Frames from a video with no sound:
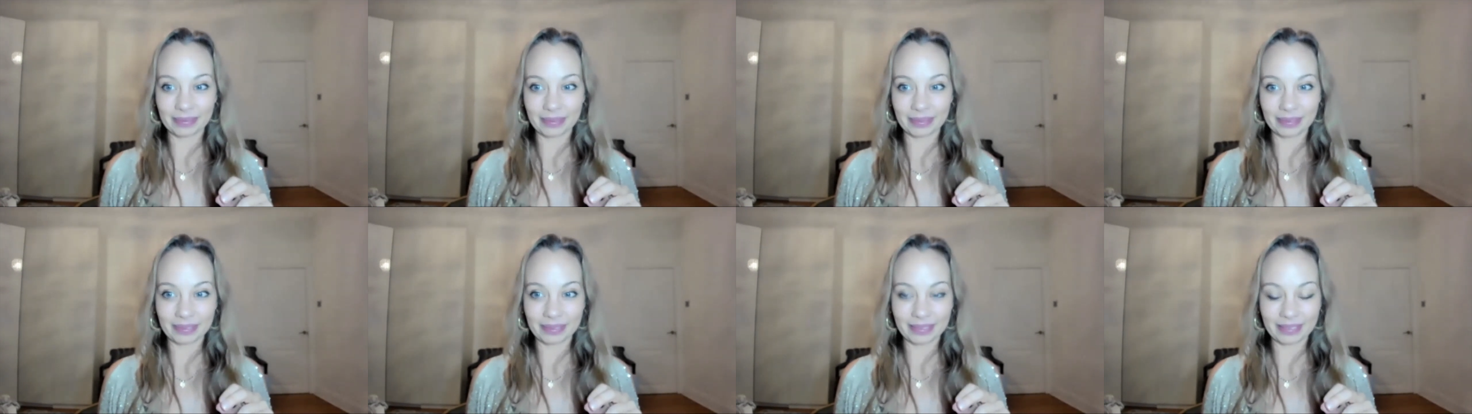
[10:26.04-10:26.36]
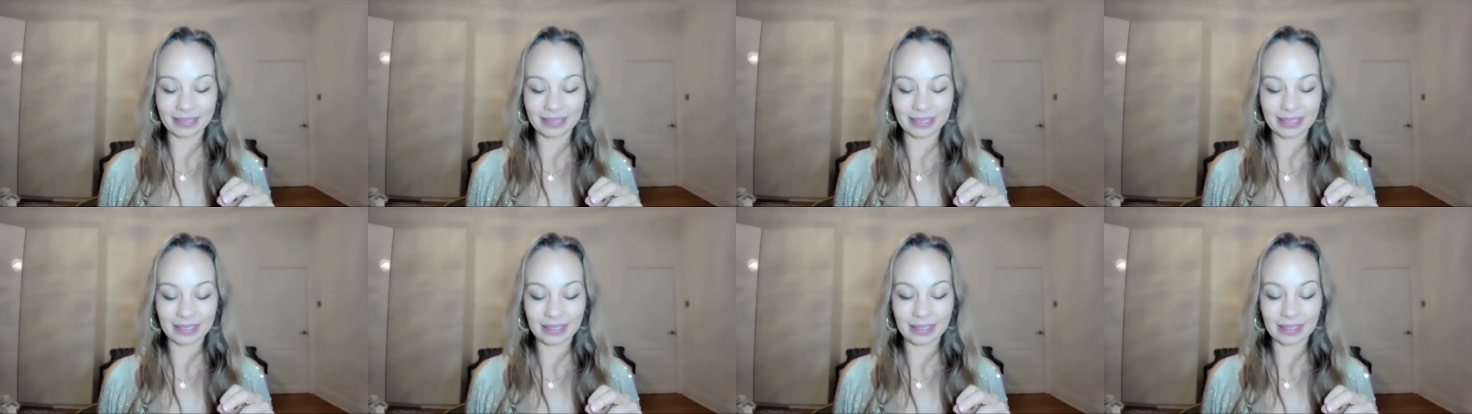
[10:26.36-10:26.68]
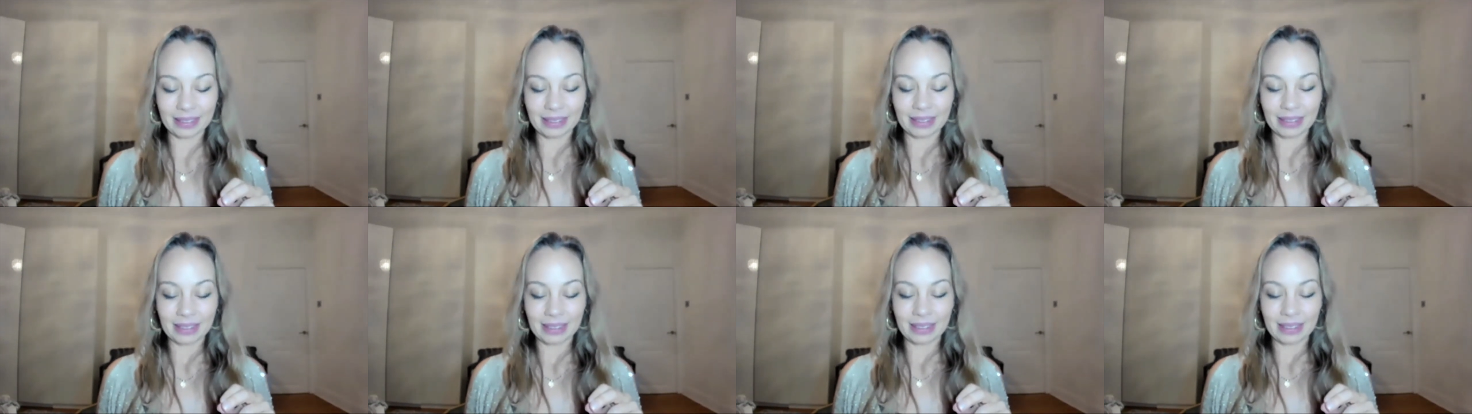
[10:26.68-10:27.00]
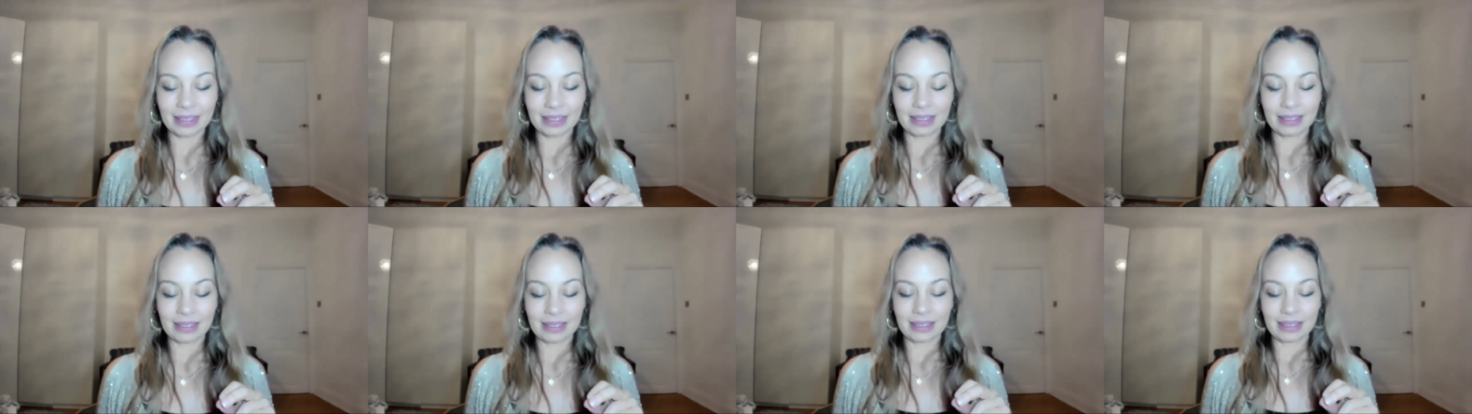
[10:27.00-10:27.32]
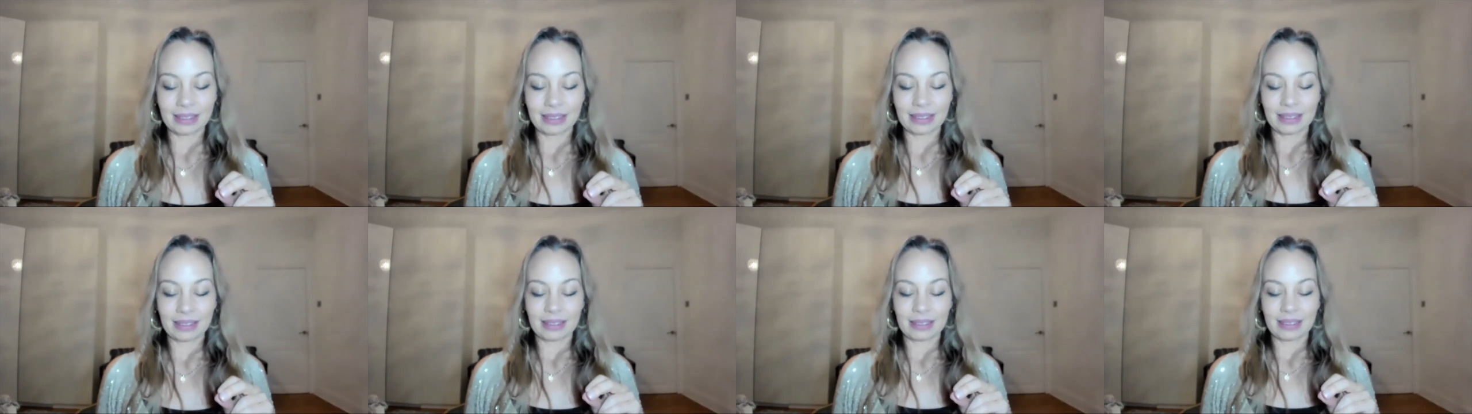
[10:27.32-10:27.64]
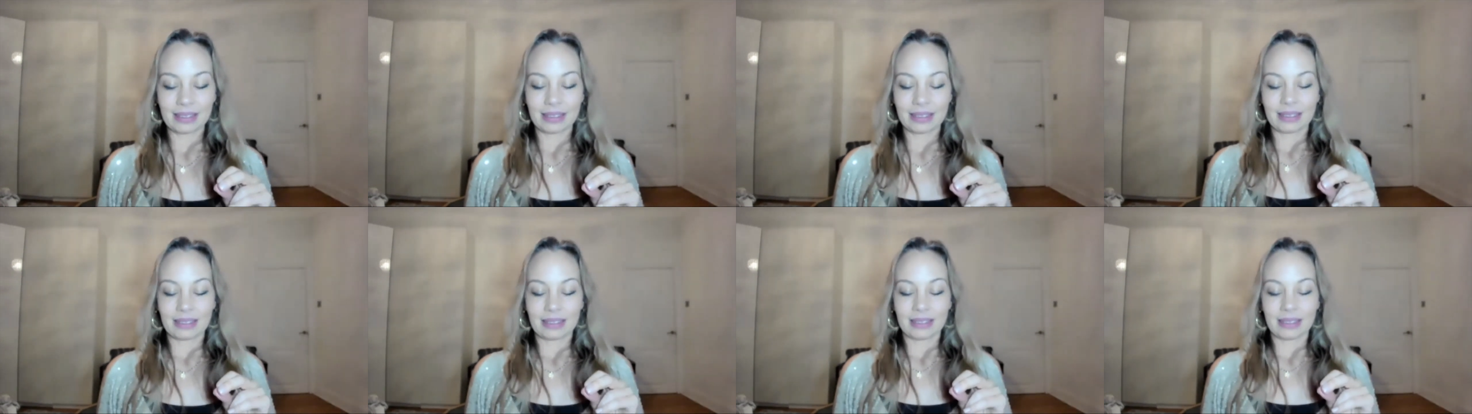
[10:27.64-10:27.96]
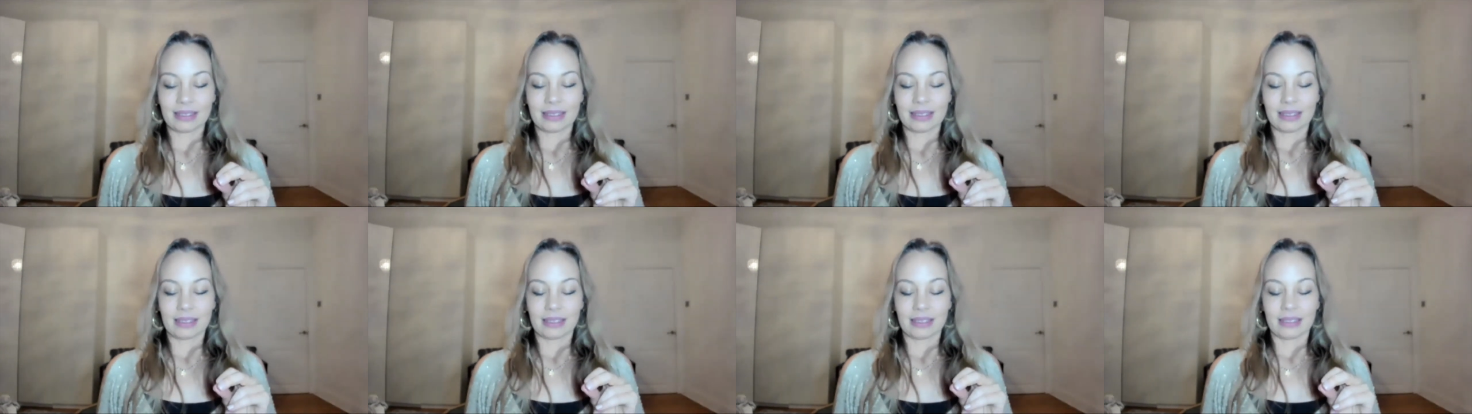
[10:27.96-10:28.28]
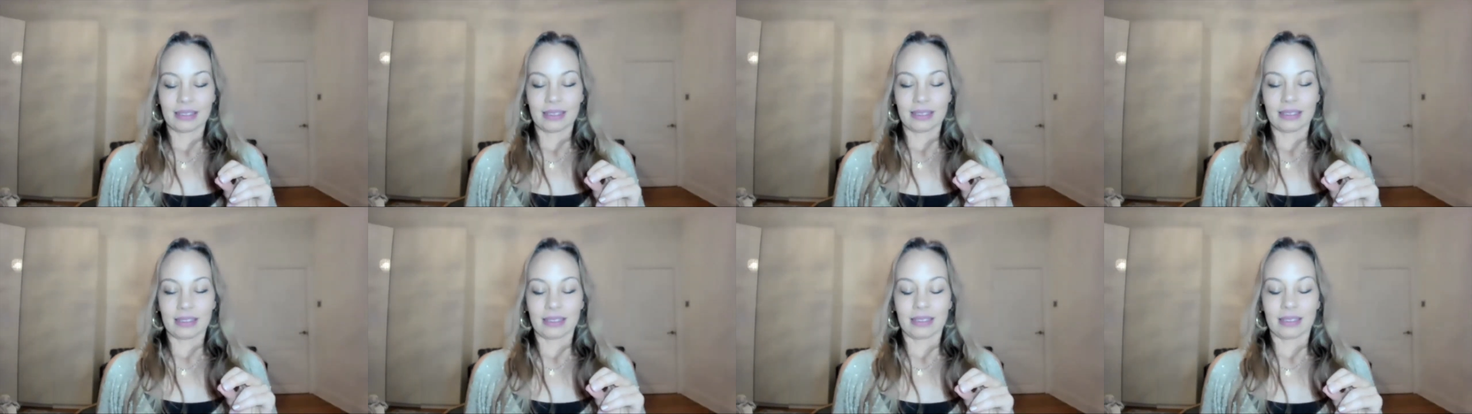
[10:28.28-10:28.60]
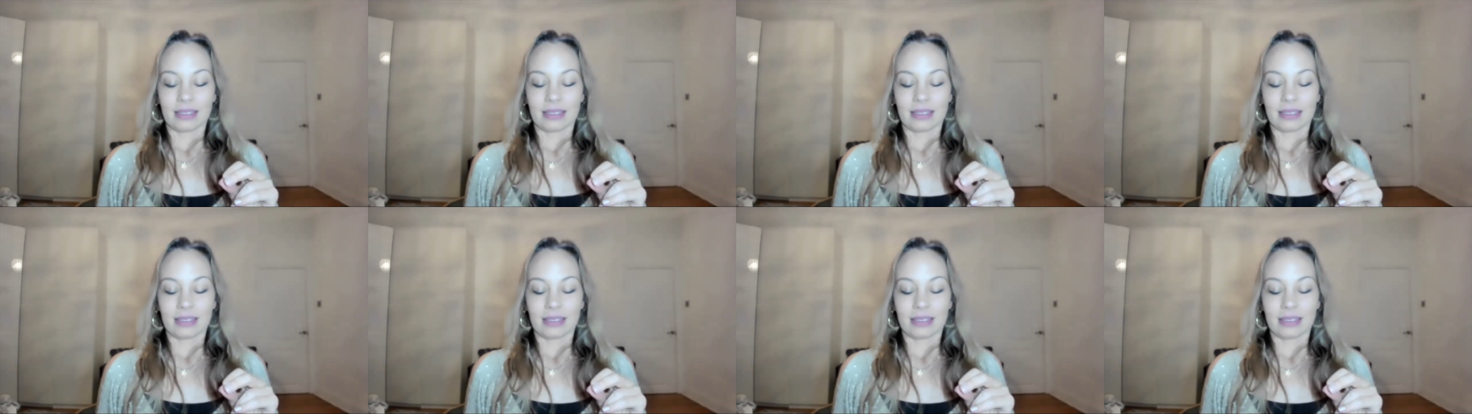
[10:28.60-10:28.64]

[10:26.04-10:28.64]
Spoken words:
Nothing is said.